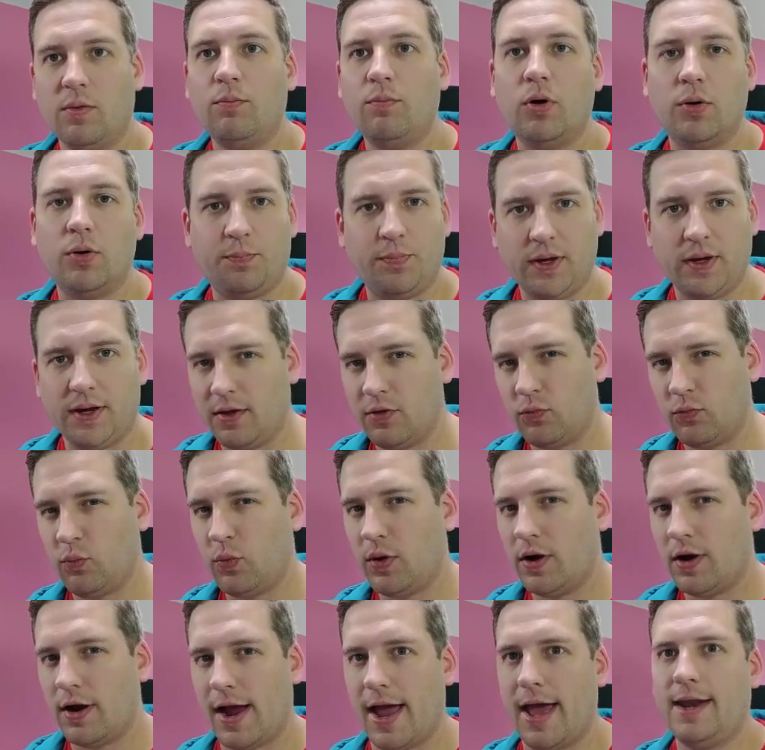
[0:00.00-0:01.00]
But because
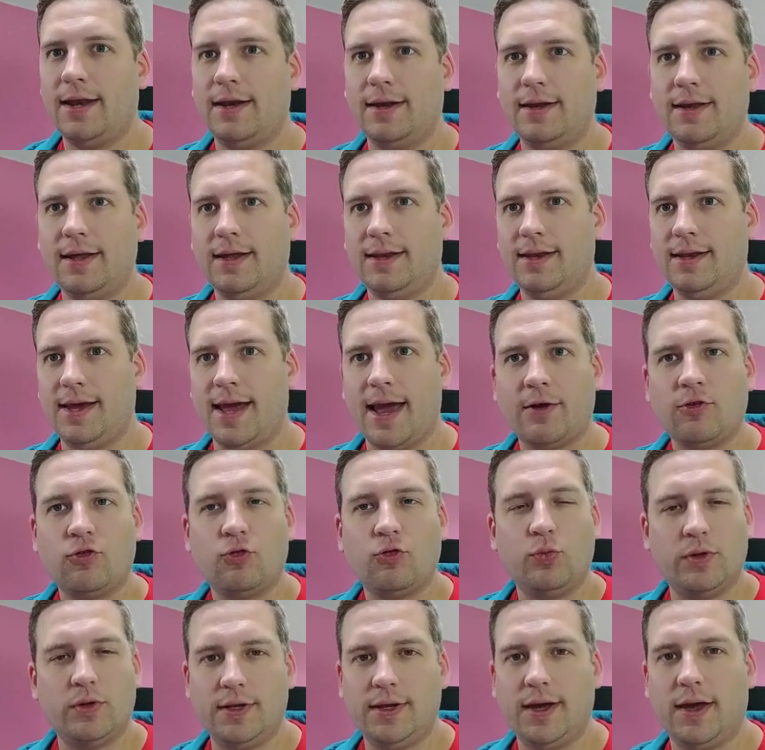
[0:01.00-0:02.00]
we're editing the
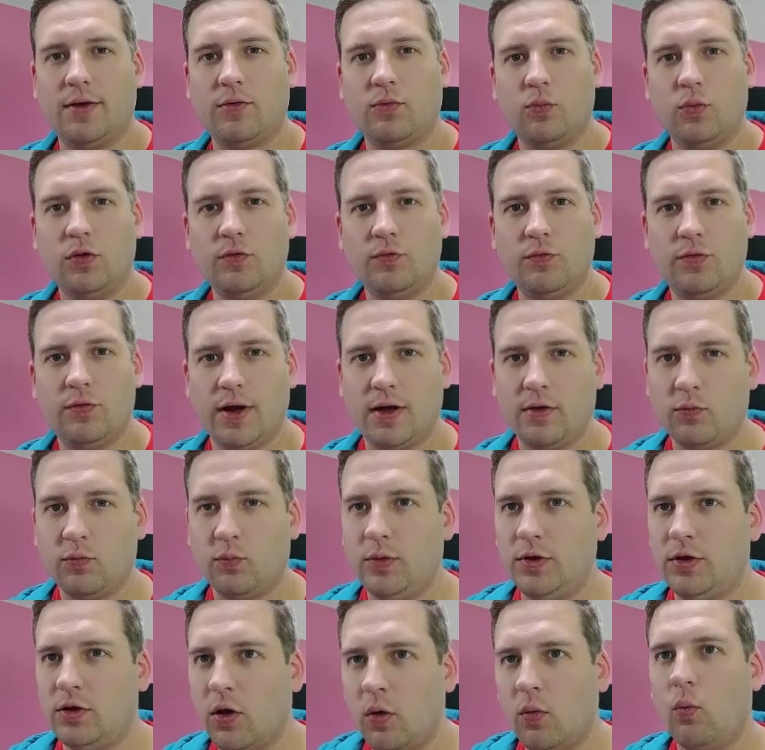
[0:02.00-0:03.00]
actual DS1 files,
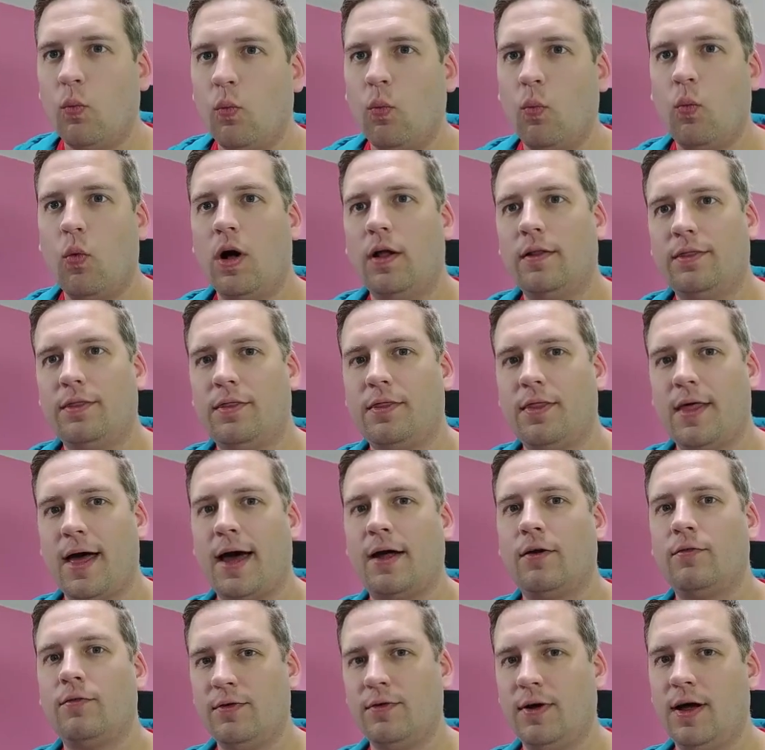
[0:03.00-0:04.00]
we don't want
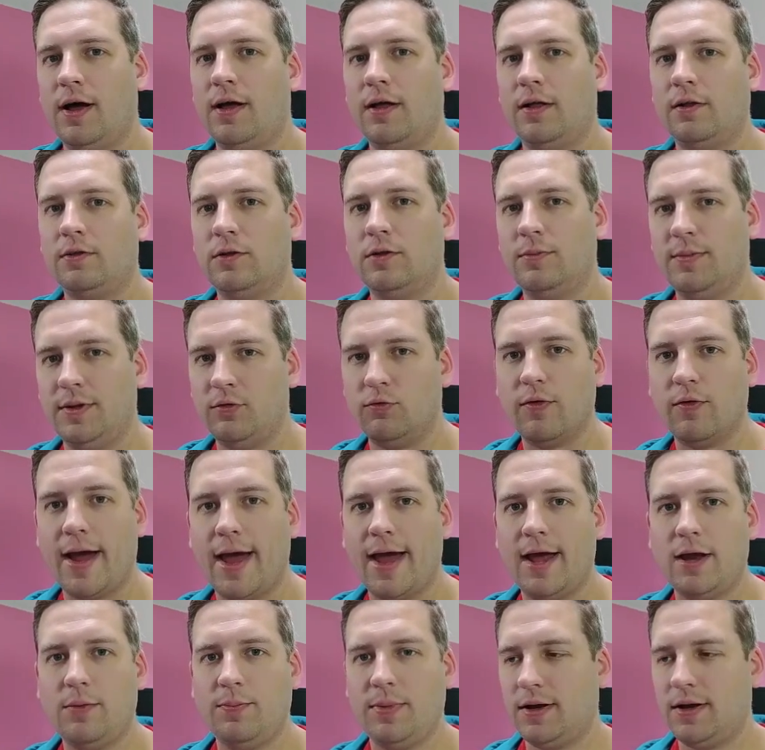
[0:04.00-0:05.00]
that file to be
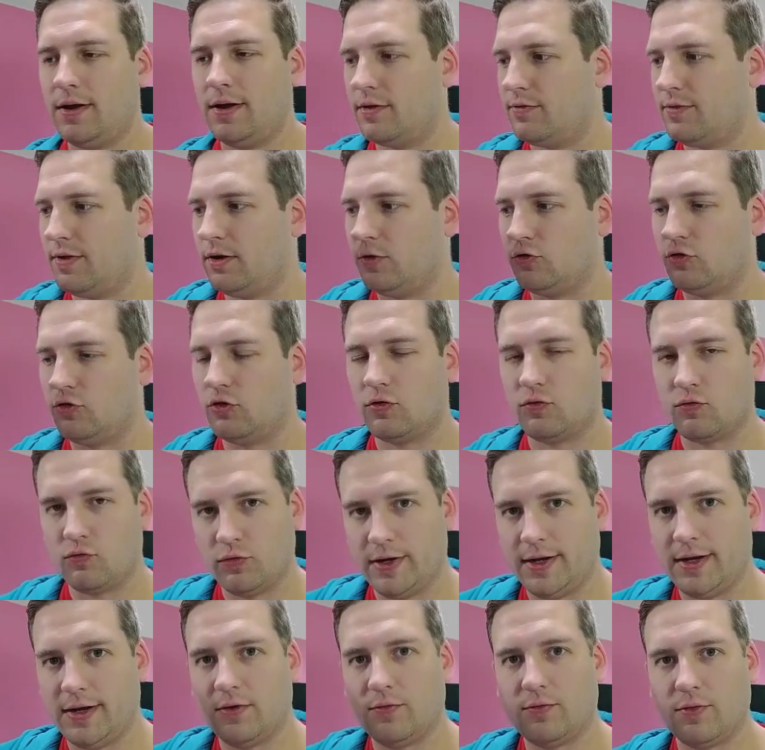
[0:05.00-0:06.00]
read because it'll just
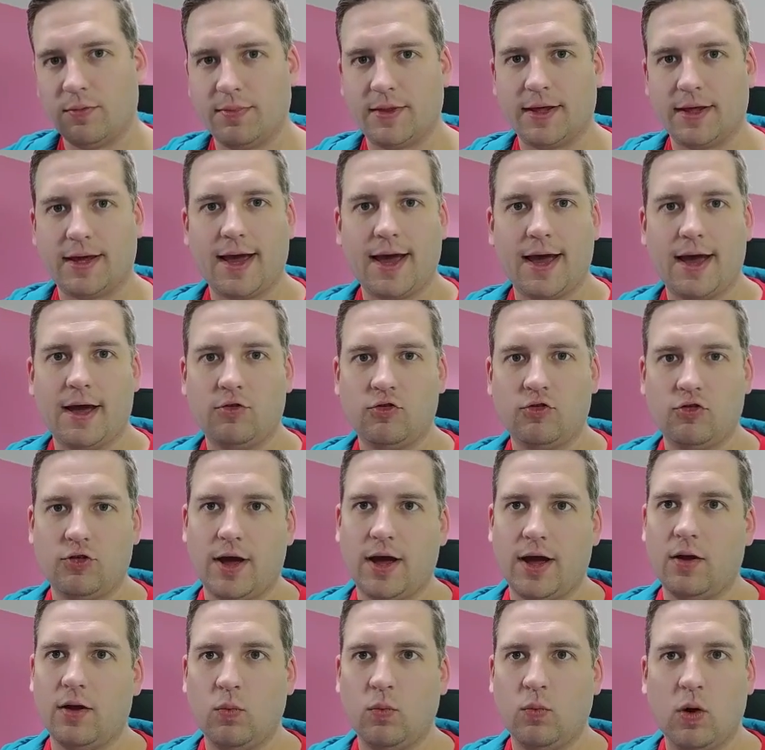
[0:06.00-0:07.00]
read it from the cache
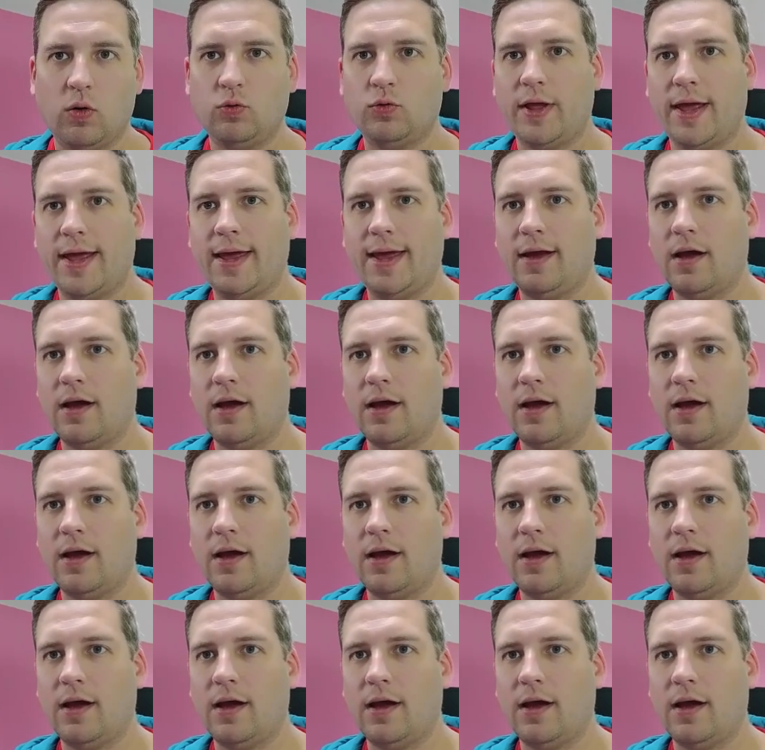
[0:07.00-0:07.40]
and won't take